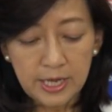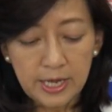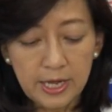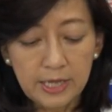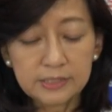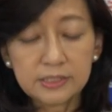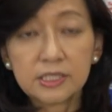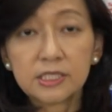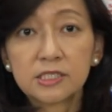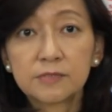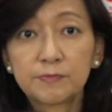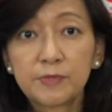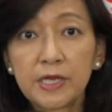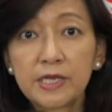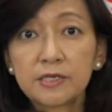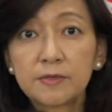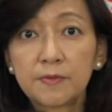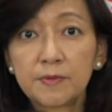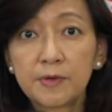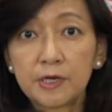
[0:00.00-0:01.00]
As
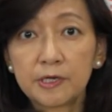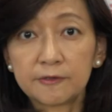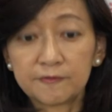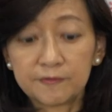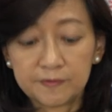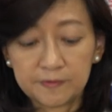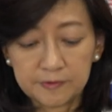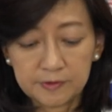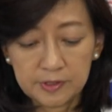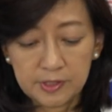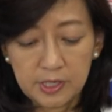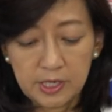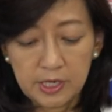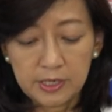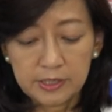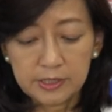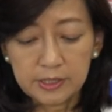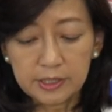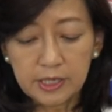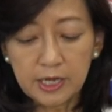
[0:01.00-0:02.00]
explained above,
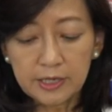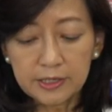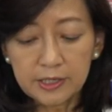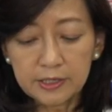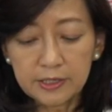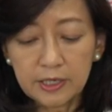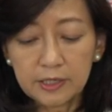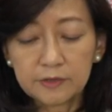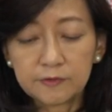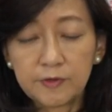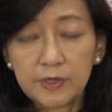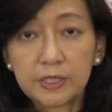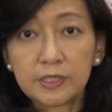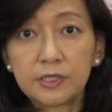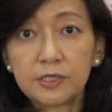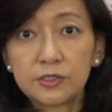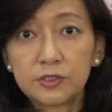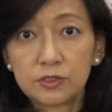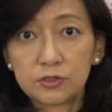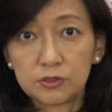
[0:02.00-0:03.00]
the Kakegakuen
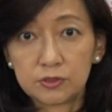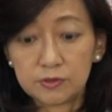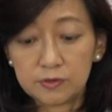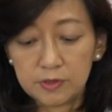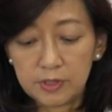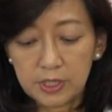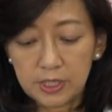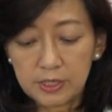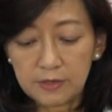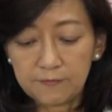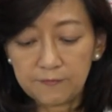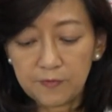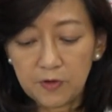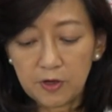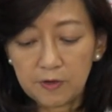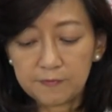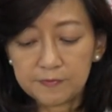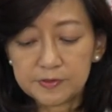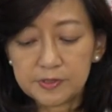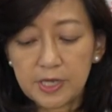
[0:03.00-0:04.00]
issue
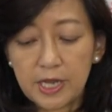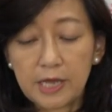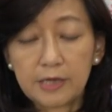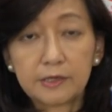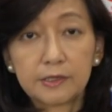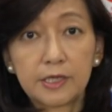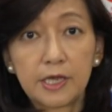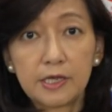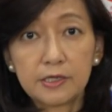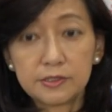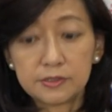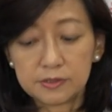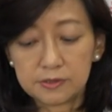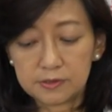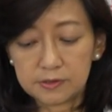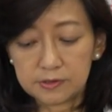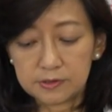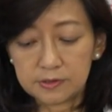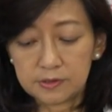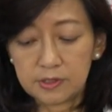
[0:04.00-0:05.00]
involves
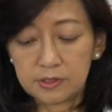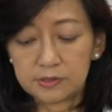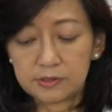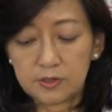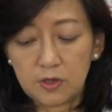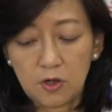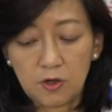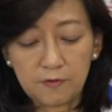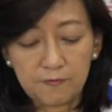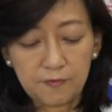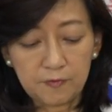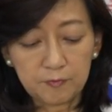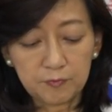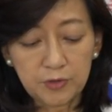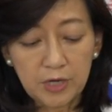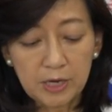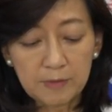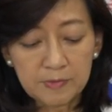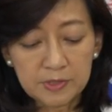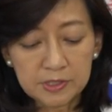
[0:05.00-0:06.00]
allegations of
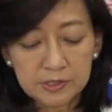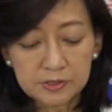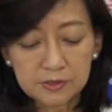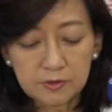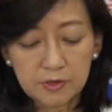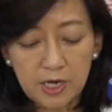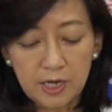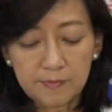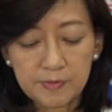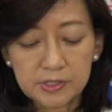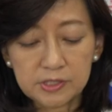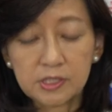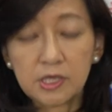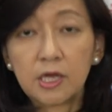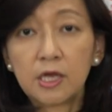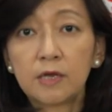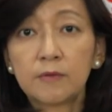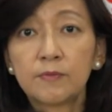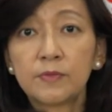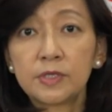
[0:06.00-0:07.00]
Prime Minister Abe's
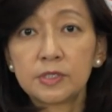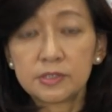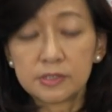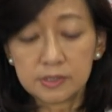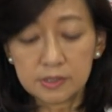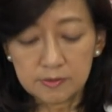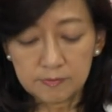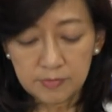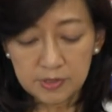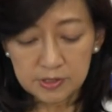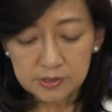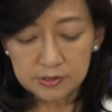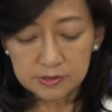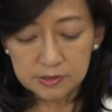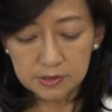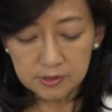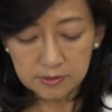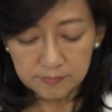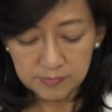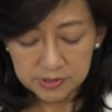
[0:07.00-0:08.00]

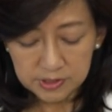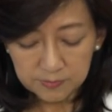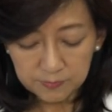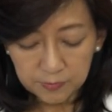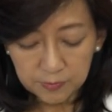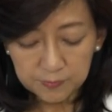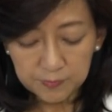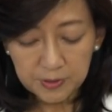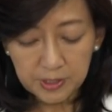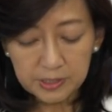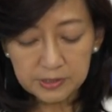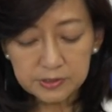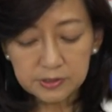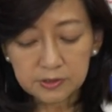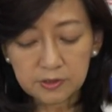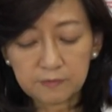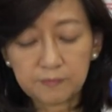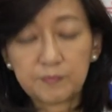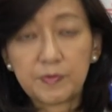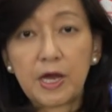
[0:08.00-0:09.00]

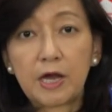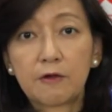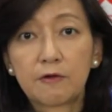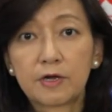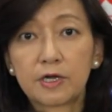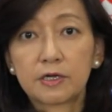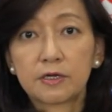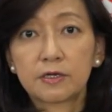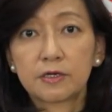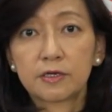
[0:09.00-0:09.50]
misappropriation of power,